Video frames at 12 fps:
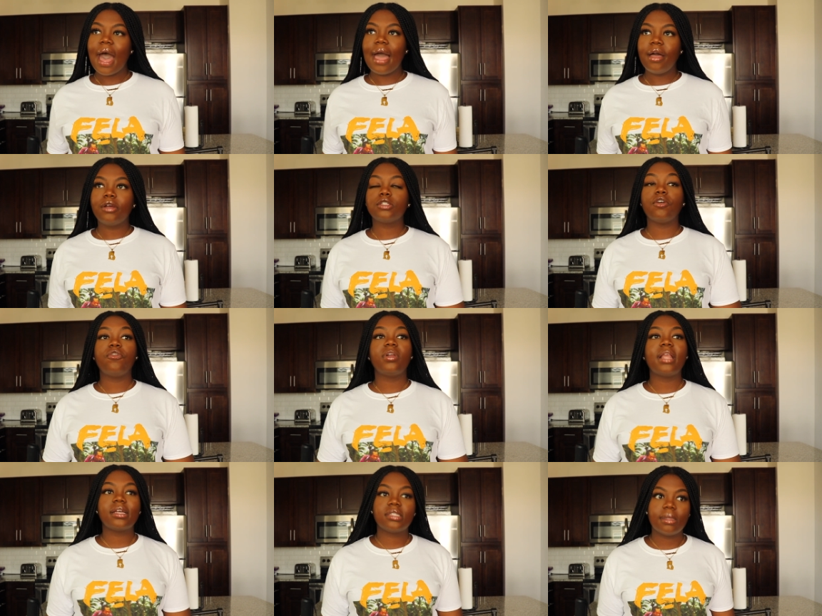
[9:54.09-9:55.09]
I also feel
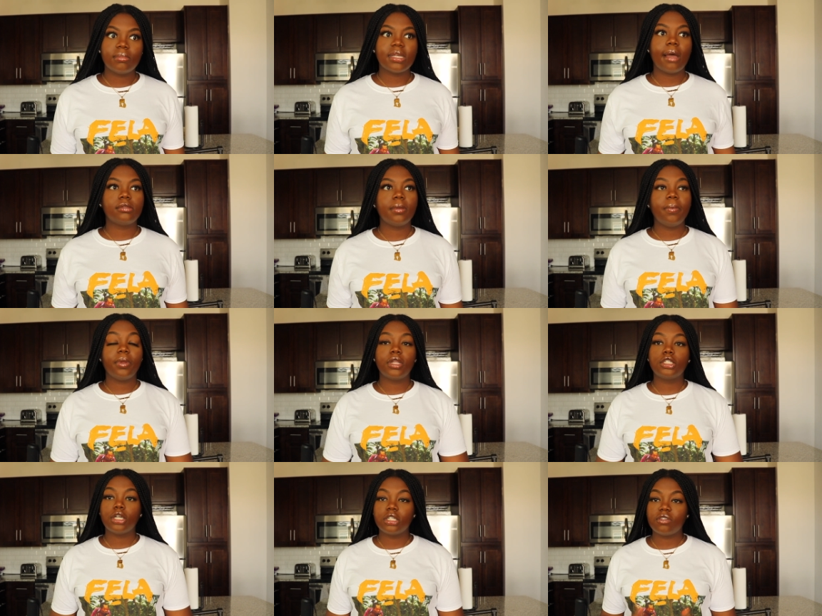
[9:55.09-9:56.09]
like sometimes people in
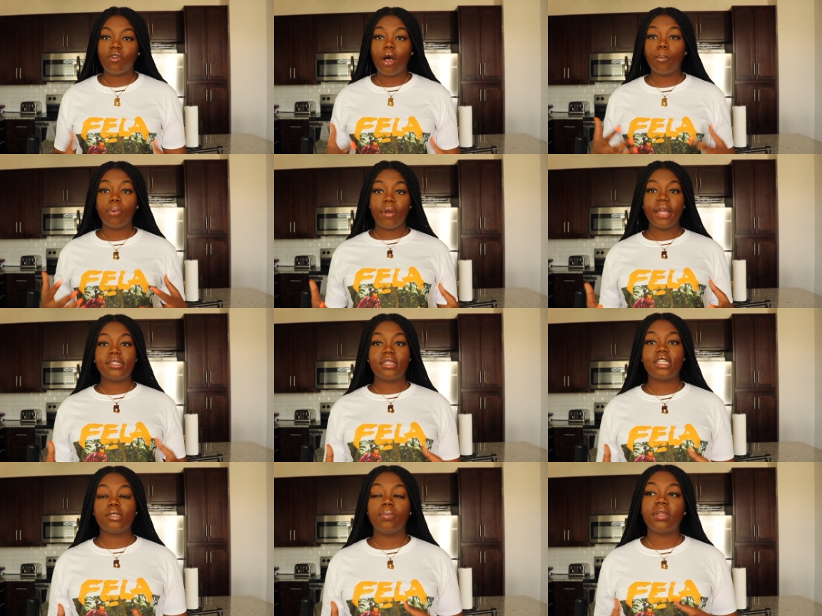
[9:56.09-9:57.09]
the church fall prey to
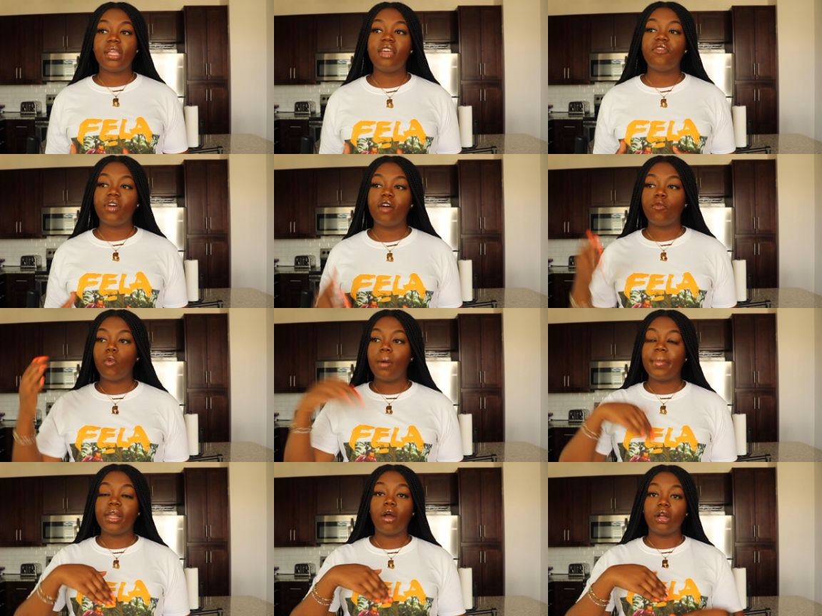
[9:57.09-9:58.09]
this belief of
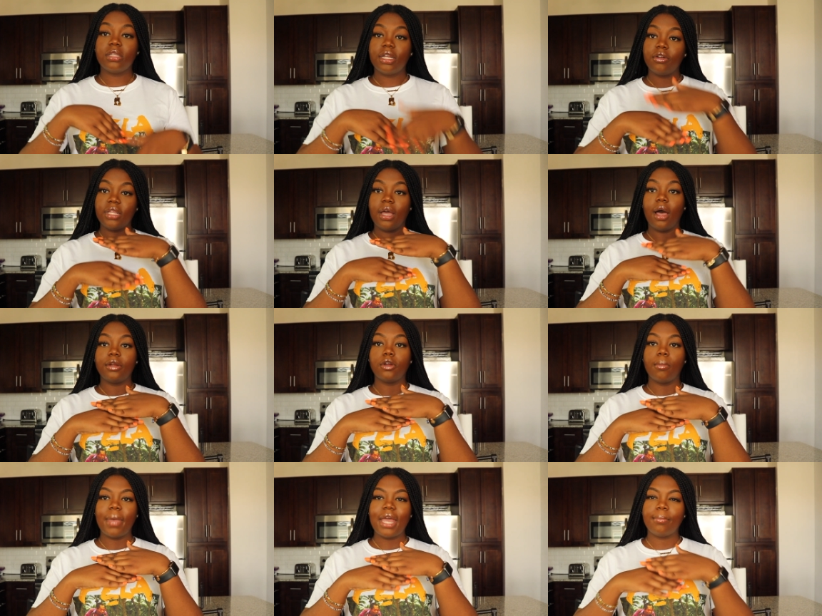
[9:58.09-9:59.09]
women are literally
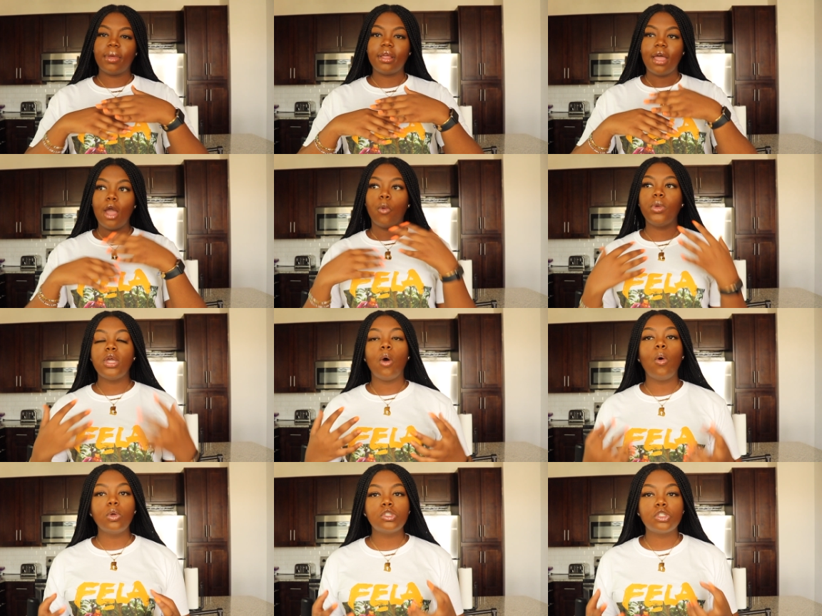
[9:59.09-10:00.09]
under men, but we
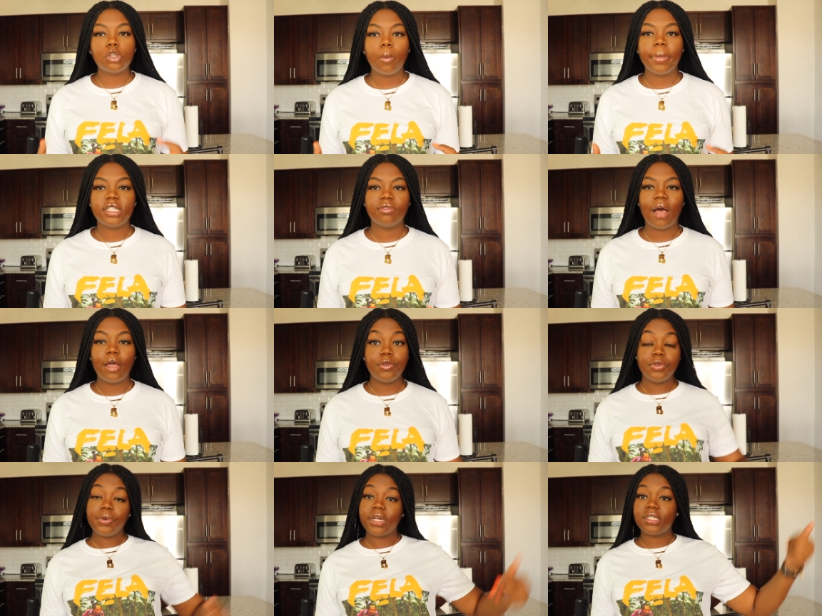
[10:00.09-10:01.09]
hold so much
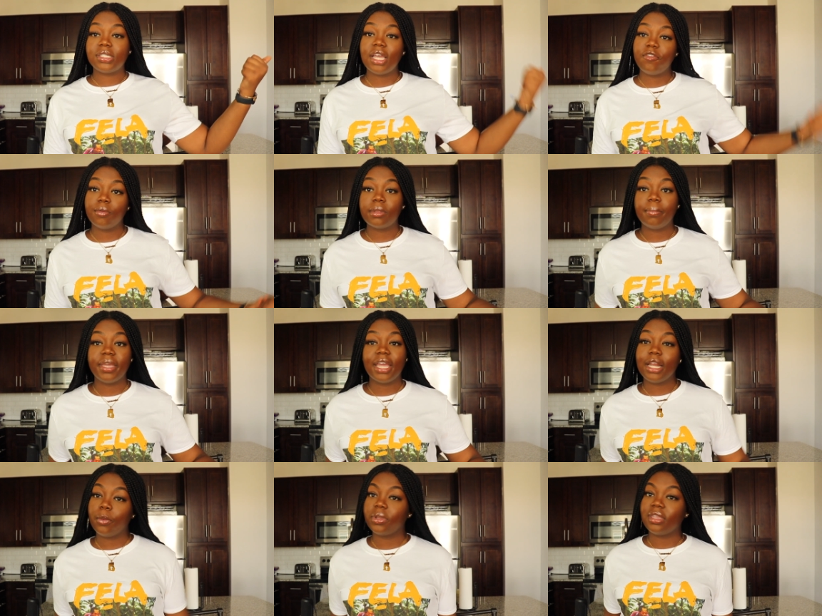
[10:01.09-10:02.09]
value. You can see it from the
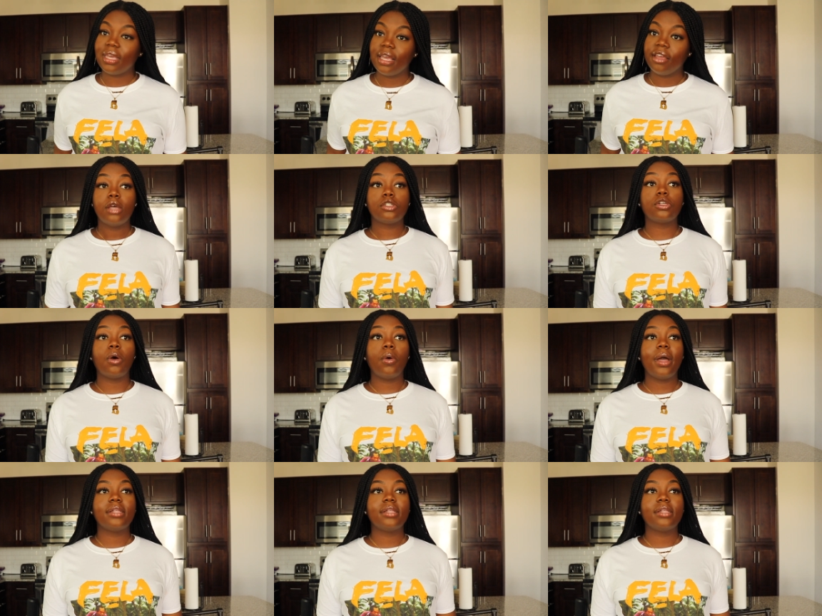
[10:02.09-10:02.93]
beginning with Eve. So